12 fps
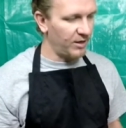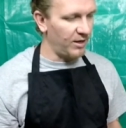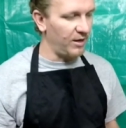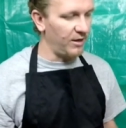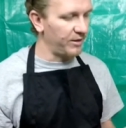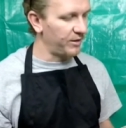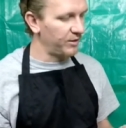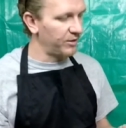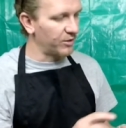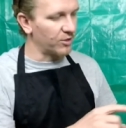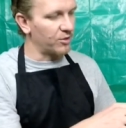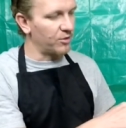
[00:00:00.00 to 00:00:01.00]
Uh,
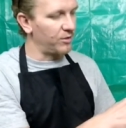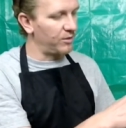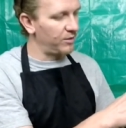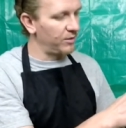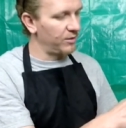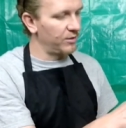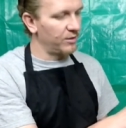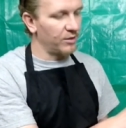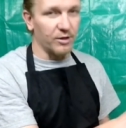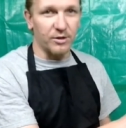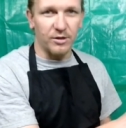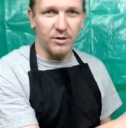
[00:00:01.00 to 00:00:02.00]
your
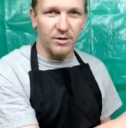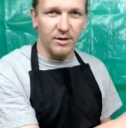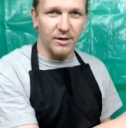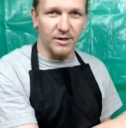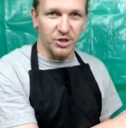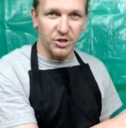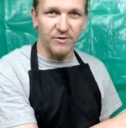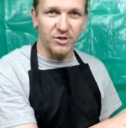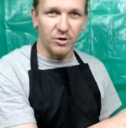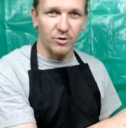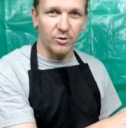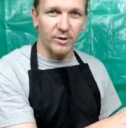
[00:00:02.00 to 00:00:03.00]
a, a shift
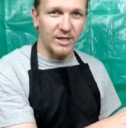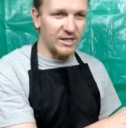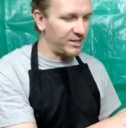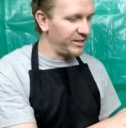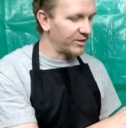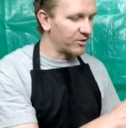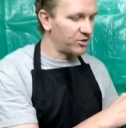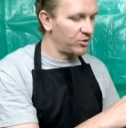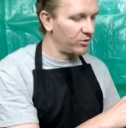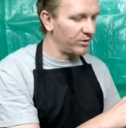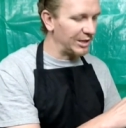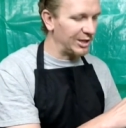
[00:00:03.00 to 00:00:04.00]
solenoid that's nearest
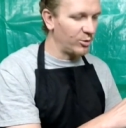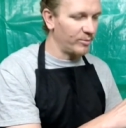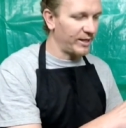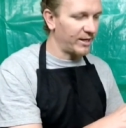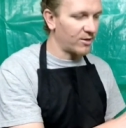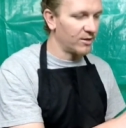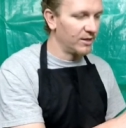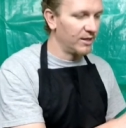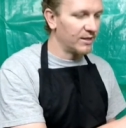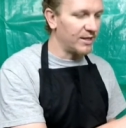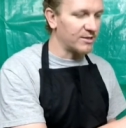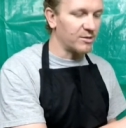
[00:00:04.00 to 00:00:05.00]
to the accumulator,
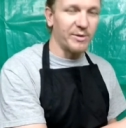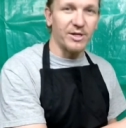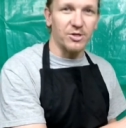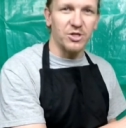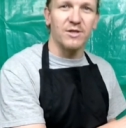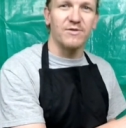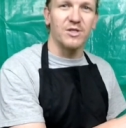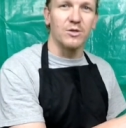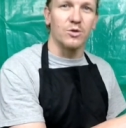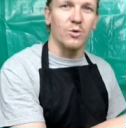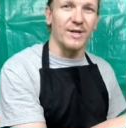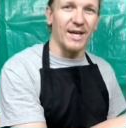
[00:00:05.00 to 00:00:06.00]
that's going to be your shift
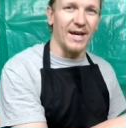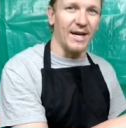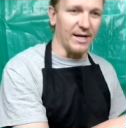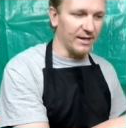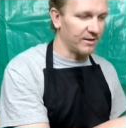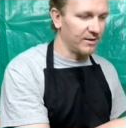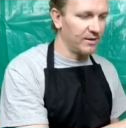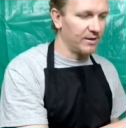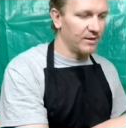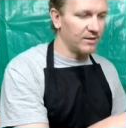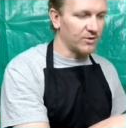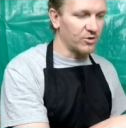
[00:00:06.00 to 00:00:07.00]
solenoid A.
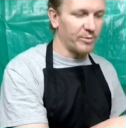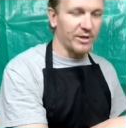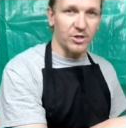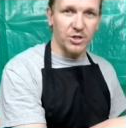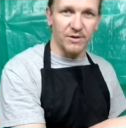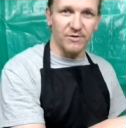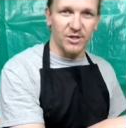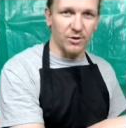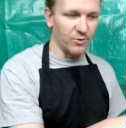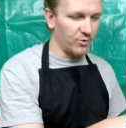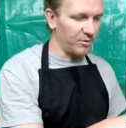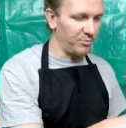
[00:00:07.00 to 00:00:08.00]
This will be your shift
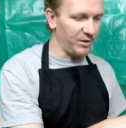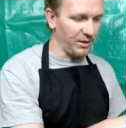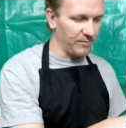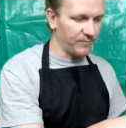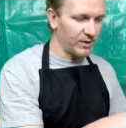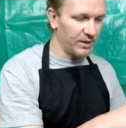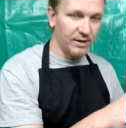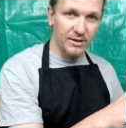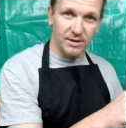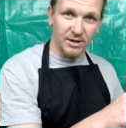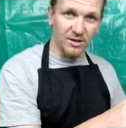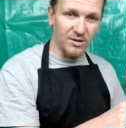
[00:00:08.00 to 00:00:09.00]
solenoid B.
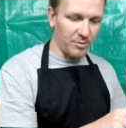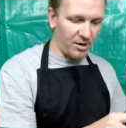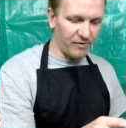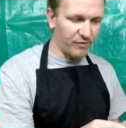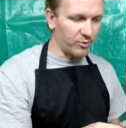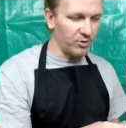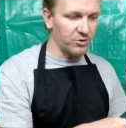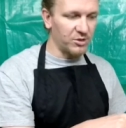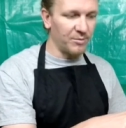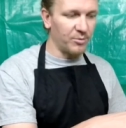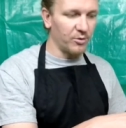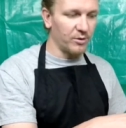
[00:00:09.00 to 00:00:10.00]
To get them off, real
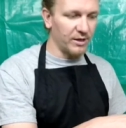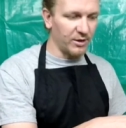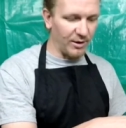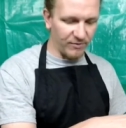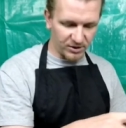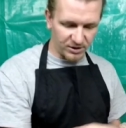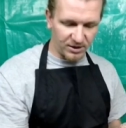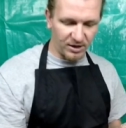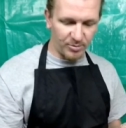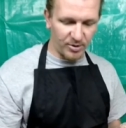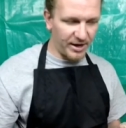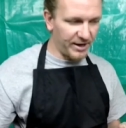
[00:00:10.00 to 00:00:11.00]
simple, you have this
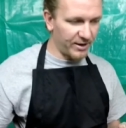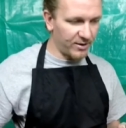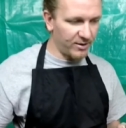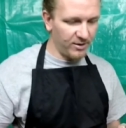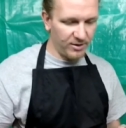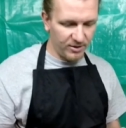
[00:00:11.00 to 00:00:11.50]
clip right here